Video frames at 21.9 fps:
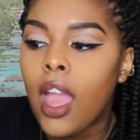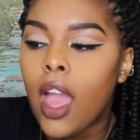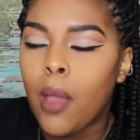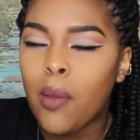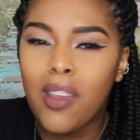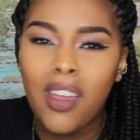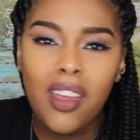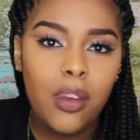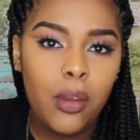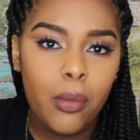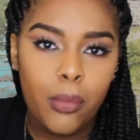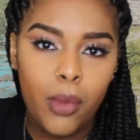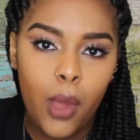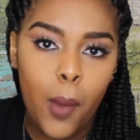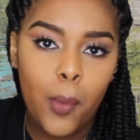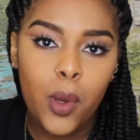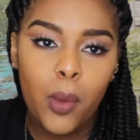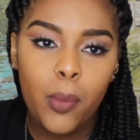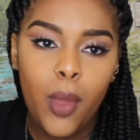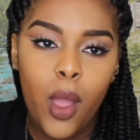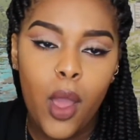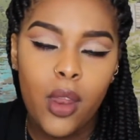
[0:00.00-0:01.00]
I'm kind of
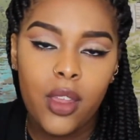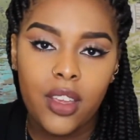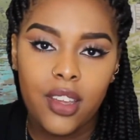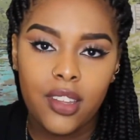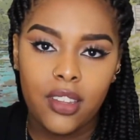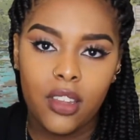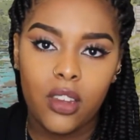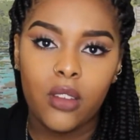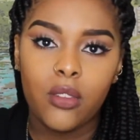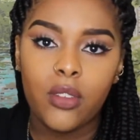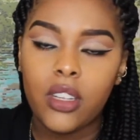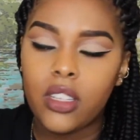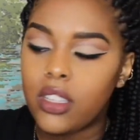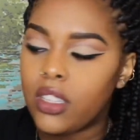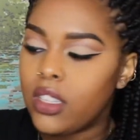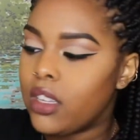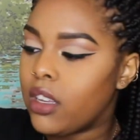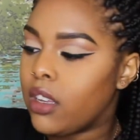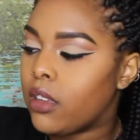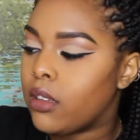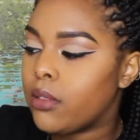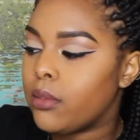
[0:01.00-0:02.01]
bummed about it because I don't
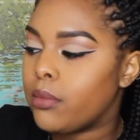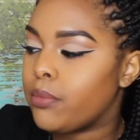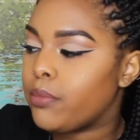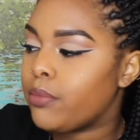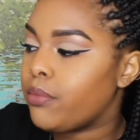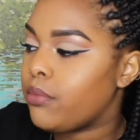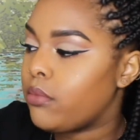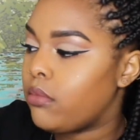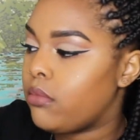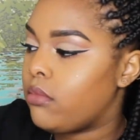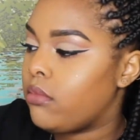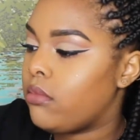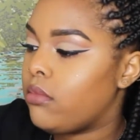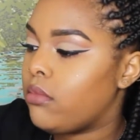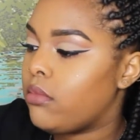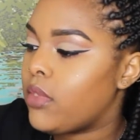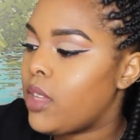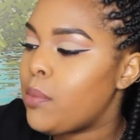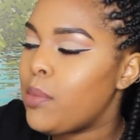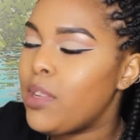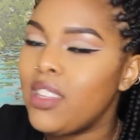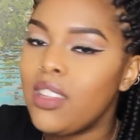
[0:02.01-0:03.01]
really, I
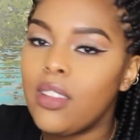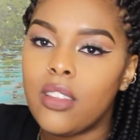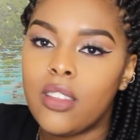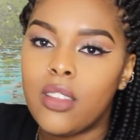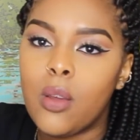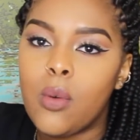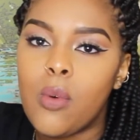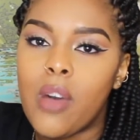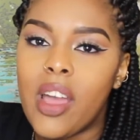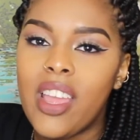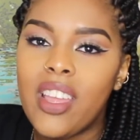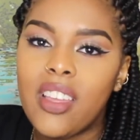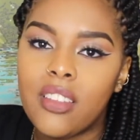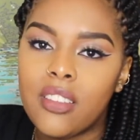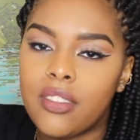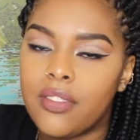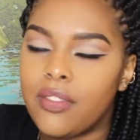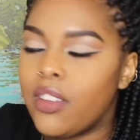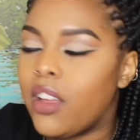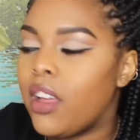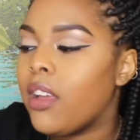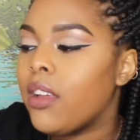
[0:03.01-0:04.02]
mean, the white is
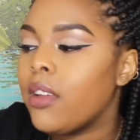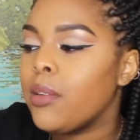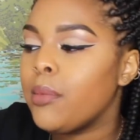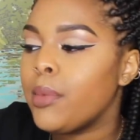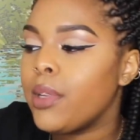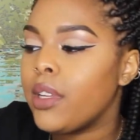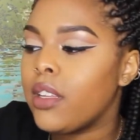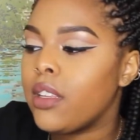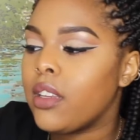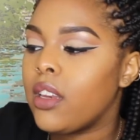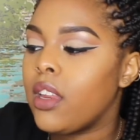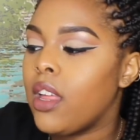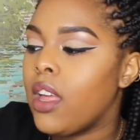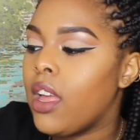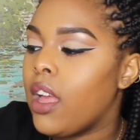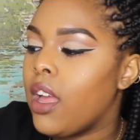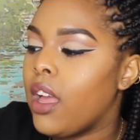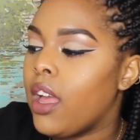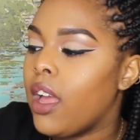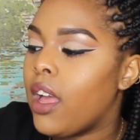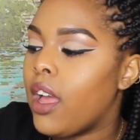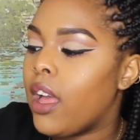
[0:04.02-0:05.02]
fine, but
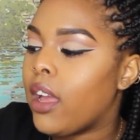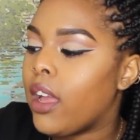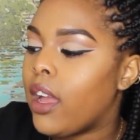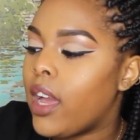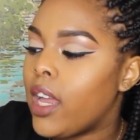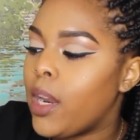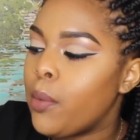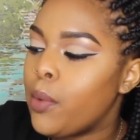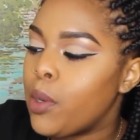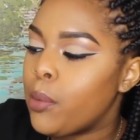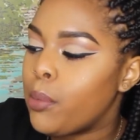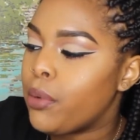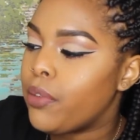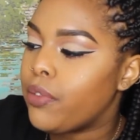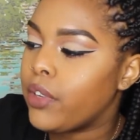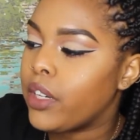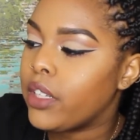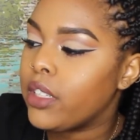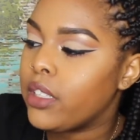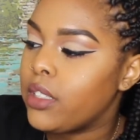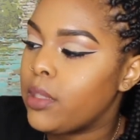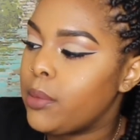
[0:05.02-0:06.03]
I kind of would have
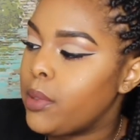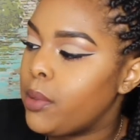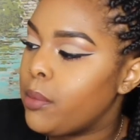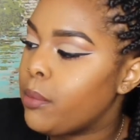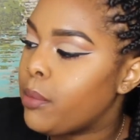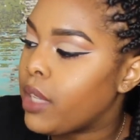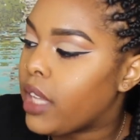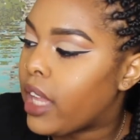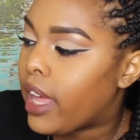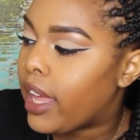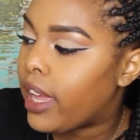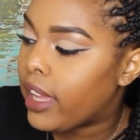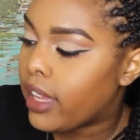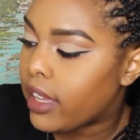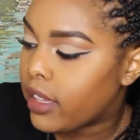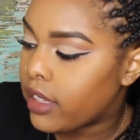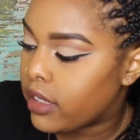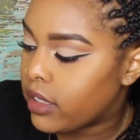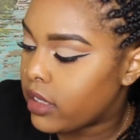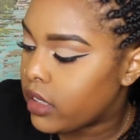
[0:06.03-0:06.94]
preferred it to be black.